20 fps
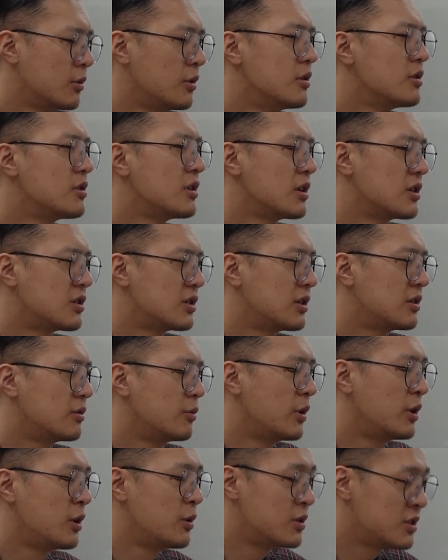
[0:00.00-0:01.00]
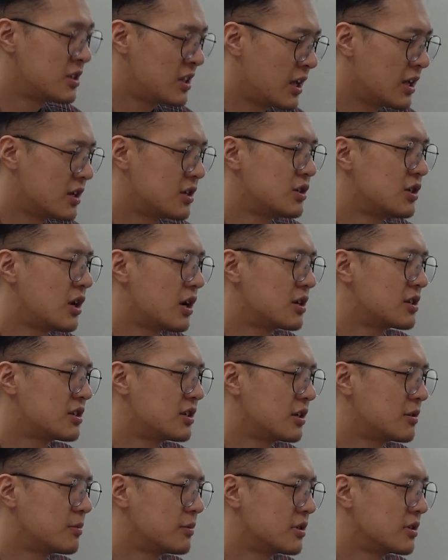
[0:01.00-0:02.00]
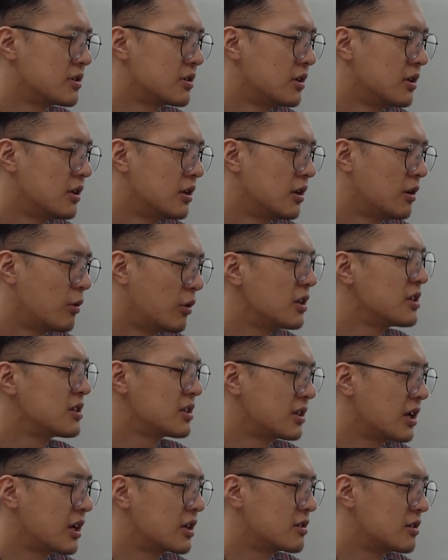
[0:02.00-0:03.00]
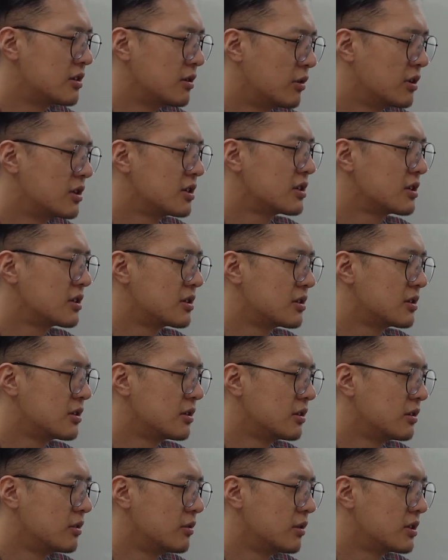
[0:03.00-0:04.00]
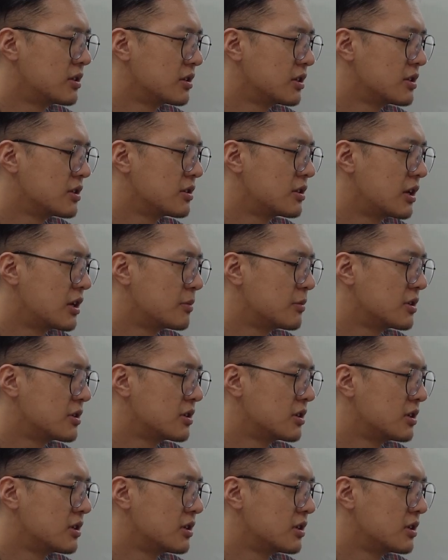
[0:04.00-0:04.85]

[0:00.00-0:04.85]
when you say share statement, what is it actually? What is the statement?